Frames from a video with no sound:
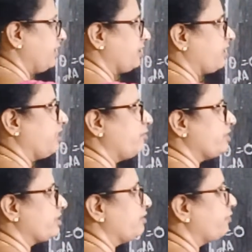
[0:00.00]
the
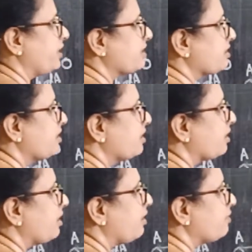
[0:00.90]
curved surface.
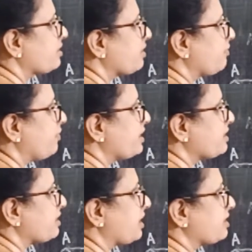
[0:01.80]
Curved
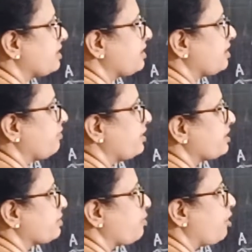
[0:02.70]
surface, consider a very
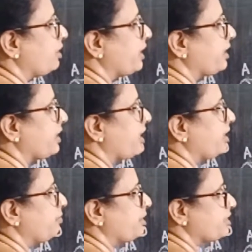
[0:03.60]
small area
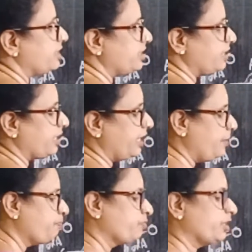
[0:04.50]
element
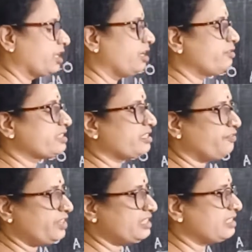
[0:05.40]
dA. The curved
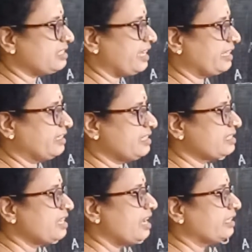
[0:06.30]
surface is like
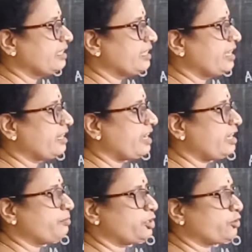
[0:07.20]
this and the area
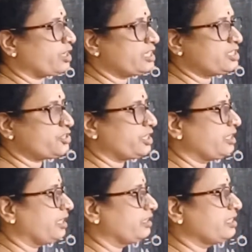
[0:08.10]
element you are
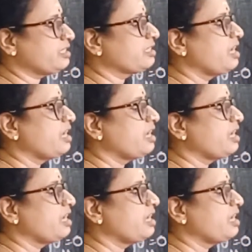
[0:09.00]
considering like this,